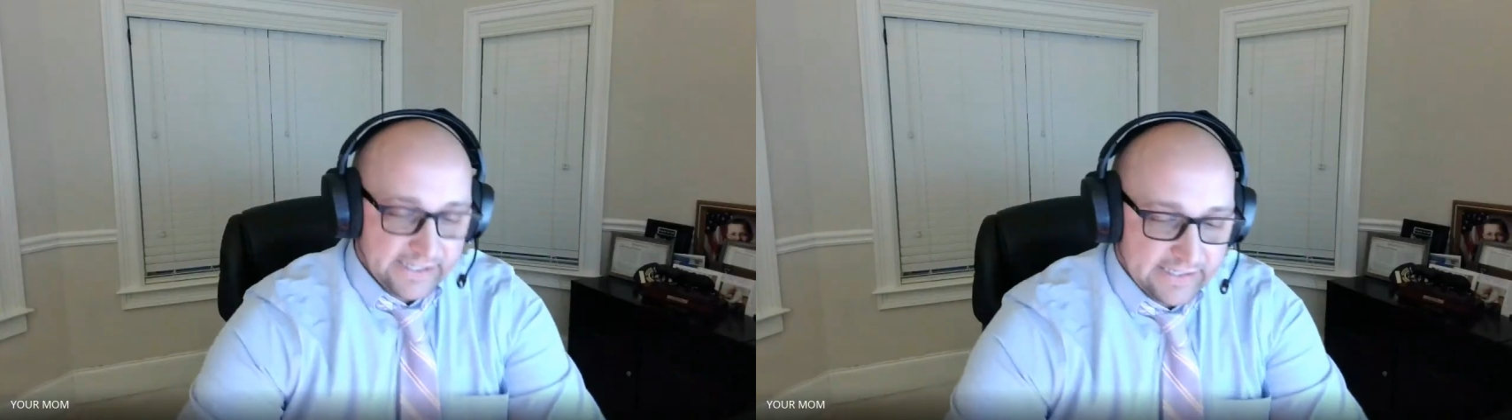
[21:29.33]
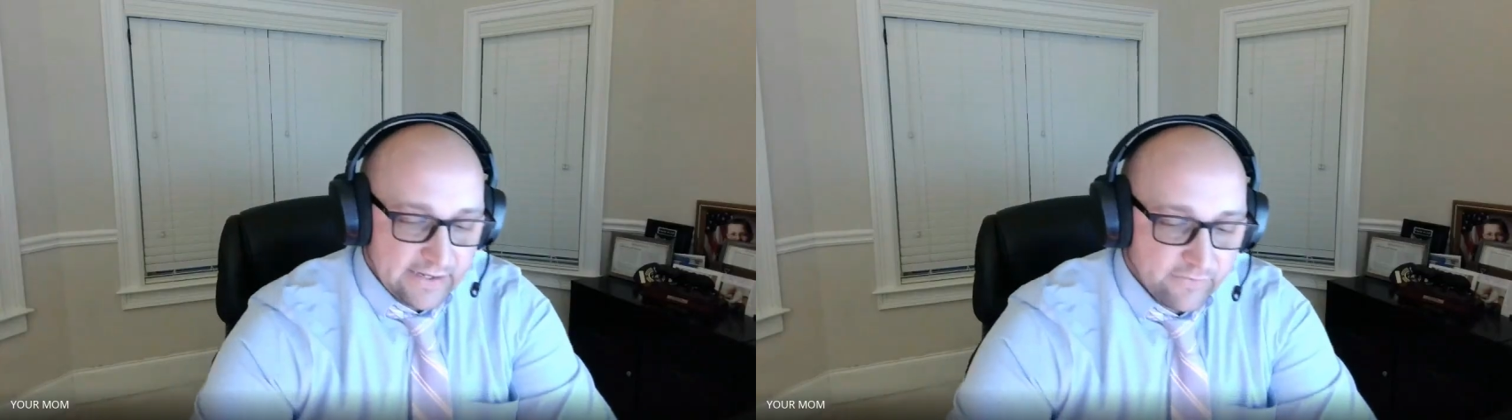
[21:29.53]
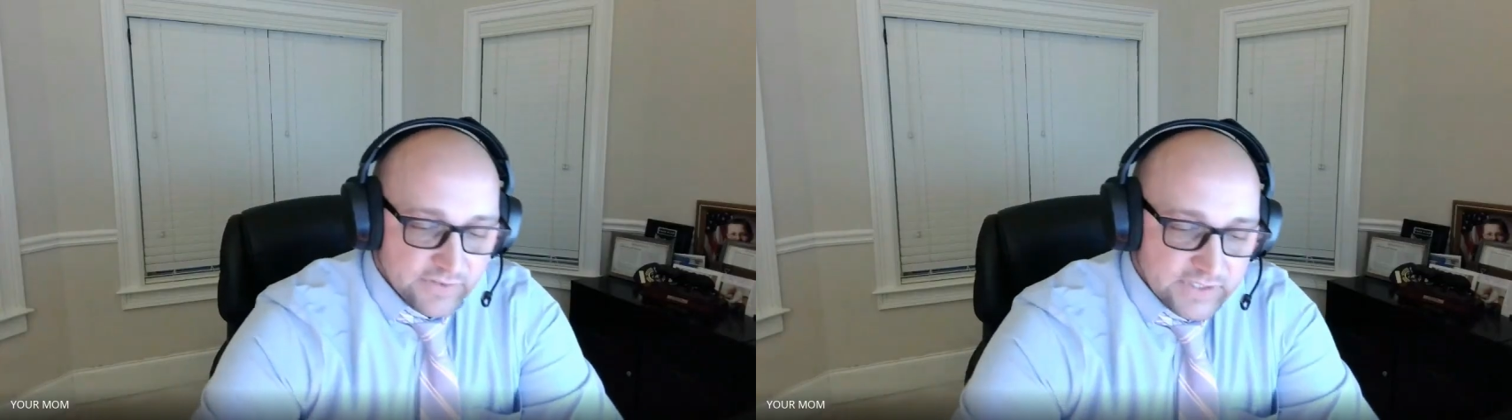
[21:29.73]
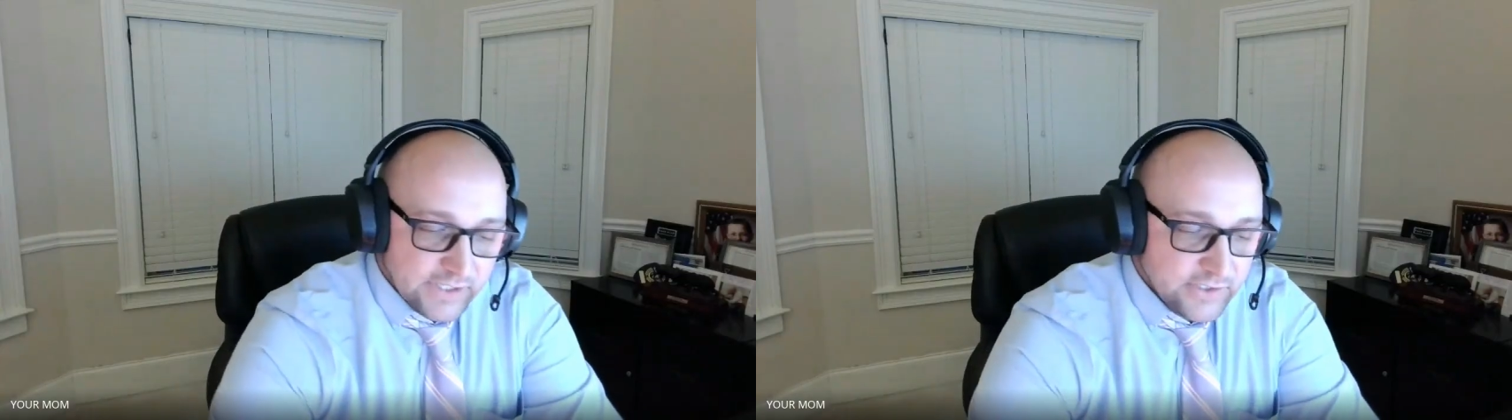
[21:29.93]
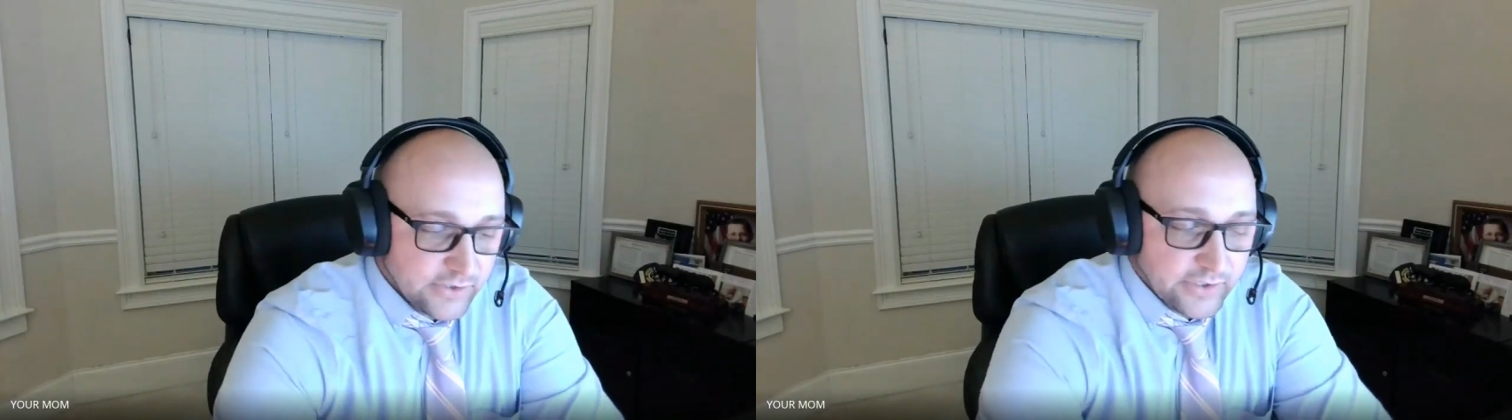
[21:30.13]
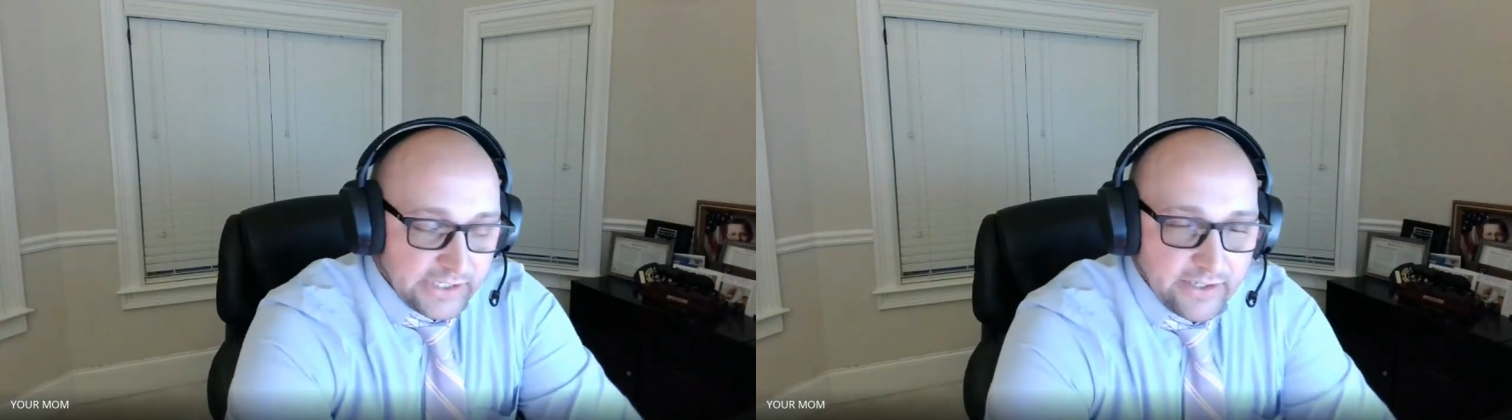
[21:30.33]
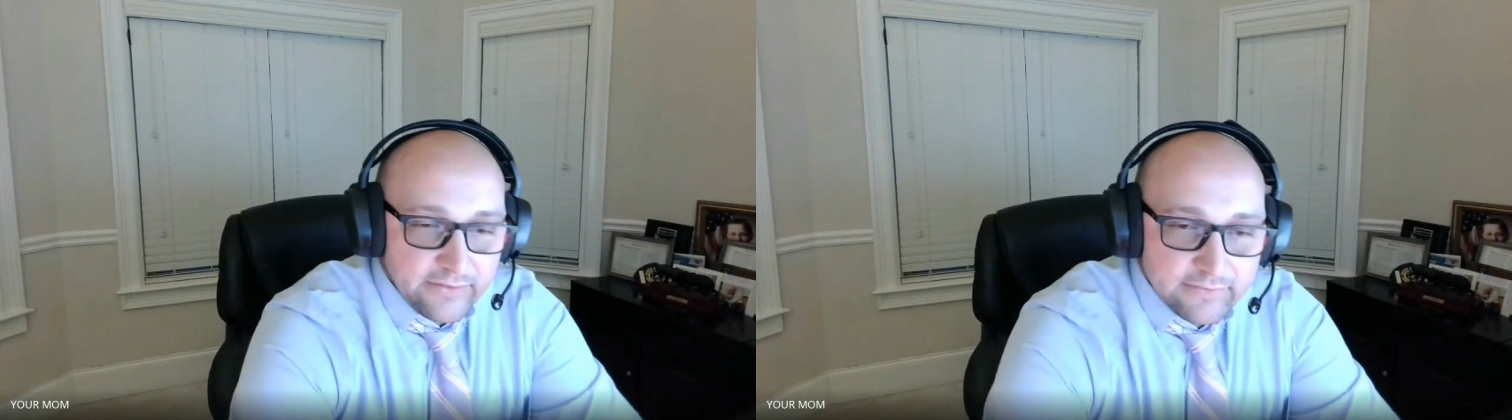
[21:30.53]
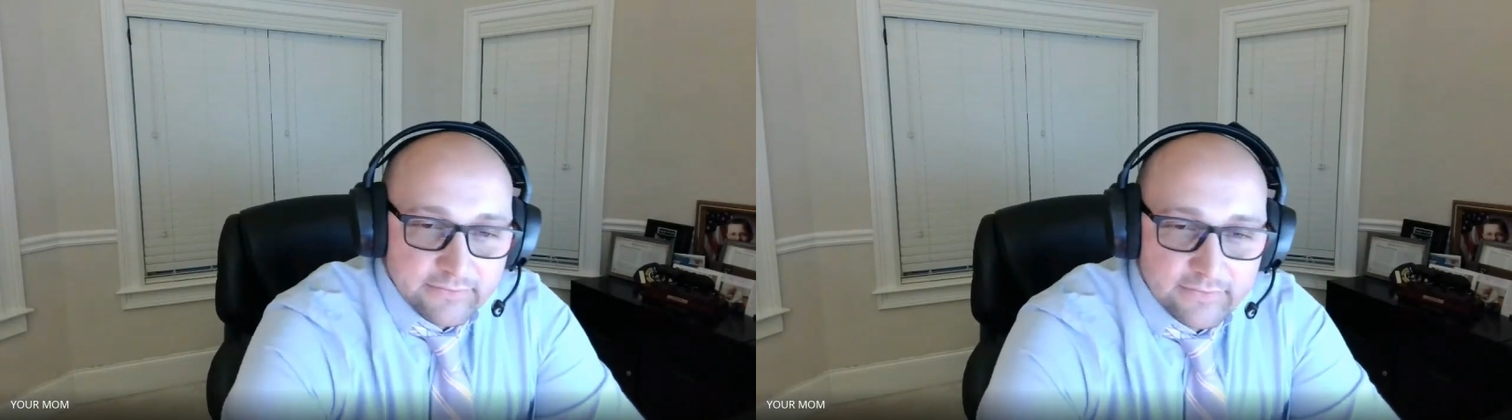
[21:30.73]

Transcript: like never saw each other again.